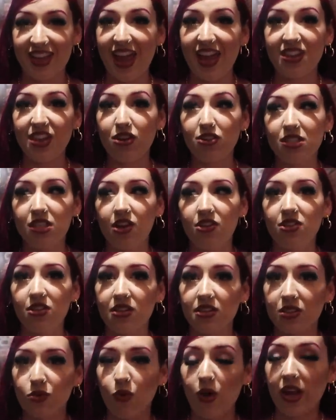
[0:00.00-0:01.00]
Yeah, they don't sell
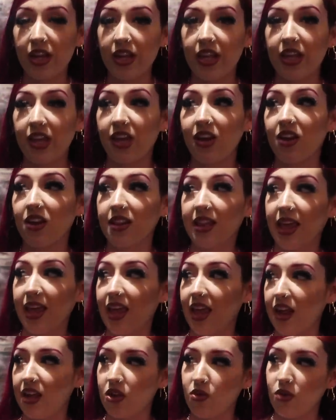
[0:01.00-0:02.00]
this wine here like
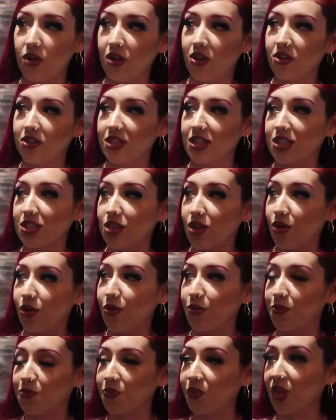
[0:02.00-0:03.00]
anywhere else.
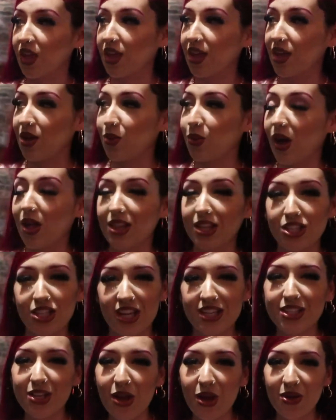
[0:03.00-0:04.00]
So, I'll let
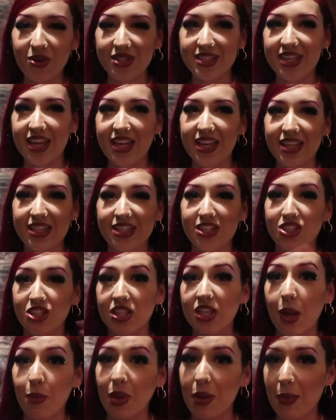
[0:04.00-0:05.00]
you guys know how it tastes.